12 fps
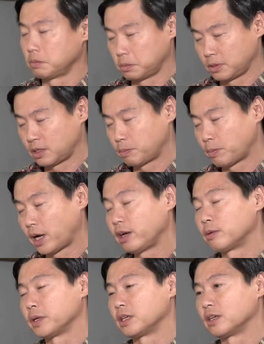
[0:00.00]
it's my
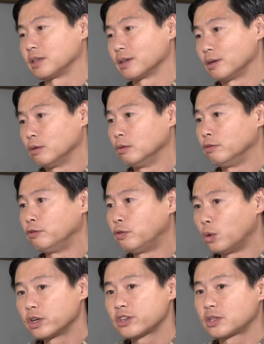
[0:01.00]
opinion, will
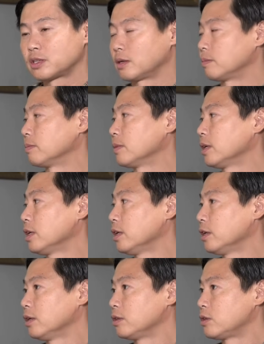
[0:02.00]
force them
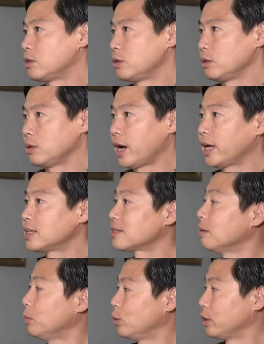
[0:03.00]
to, at
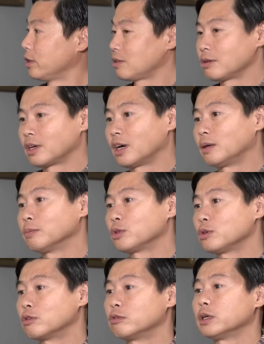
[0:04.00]
some point, to come
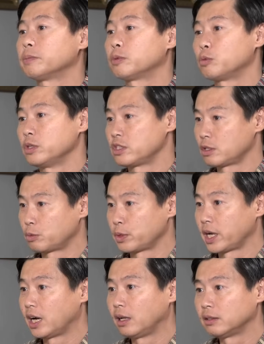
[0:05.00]
to grip with the
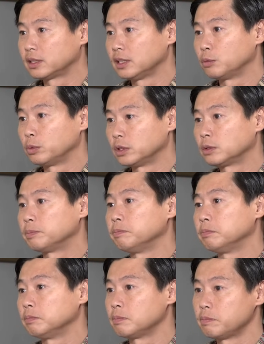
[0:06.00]
reality, which
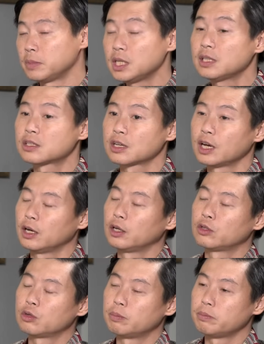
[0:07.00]
means
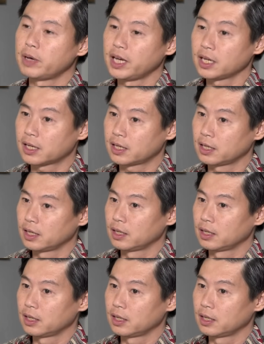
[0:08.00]
to make